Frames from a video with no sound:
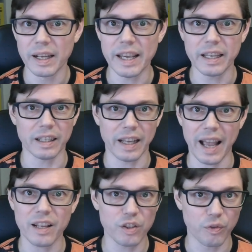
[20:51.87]
he can
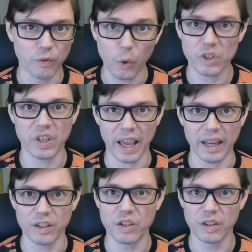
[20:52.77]
cast Force
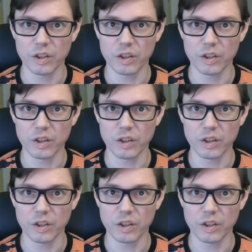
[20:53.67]
Cage